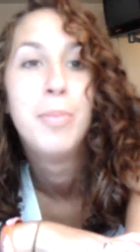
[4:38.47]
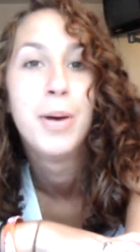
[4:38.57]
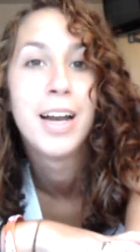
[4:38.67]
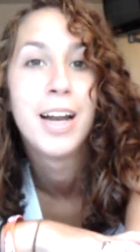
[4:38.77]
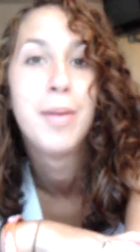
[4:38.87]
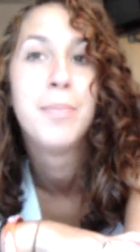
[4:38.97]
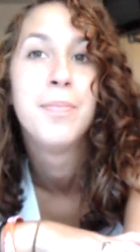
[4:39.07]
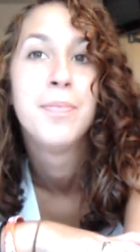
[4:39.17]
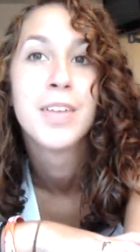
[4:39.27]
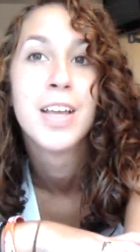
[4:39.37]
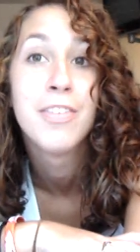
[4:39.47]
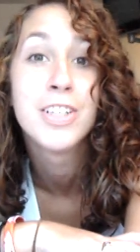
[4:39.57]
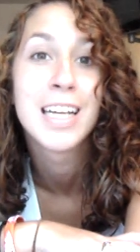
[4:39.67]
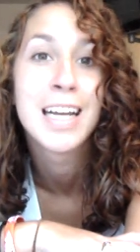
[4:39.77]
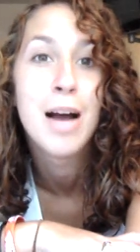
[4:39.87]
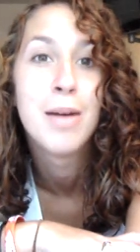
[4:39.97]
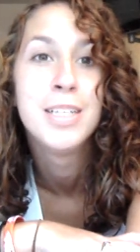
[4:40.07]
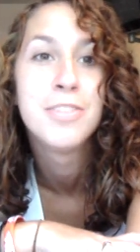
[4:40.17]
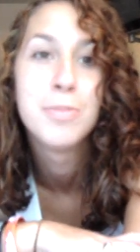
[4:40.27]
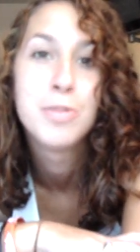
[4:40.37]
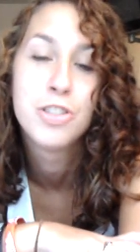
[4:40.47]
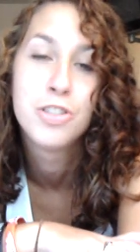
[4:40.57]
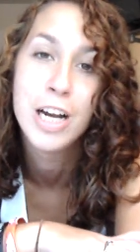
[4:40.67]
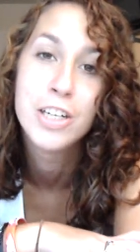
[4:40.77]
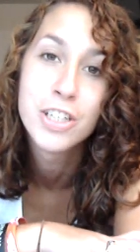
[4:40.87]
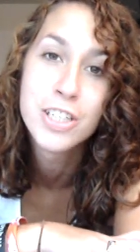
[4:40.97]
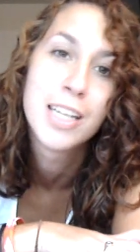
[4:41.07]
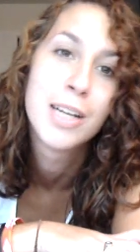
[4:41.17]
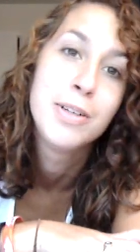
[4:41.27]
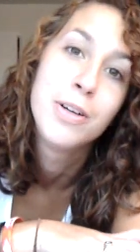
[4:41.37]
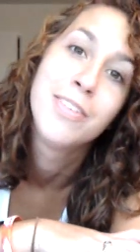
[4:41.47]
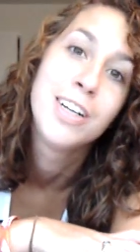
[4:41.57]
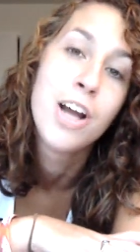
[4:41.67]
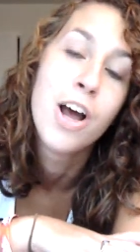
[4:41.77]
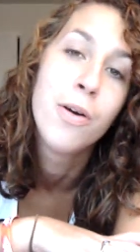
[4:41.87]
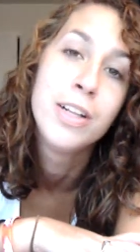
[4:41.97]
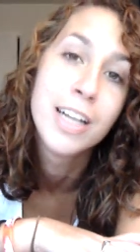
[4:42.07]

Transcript: But um, there's like comments from strangers that like we don't even know,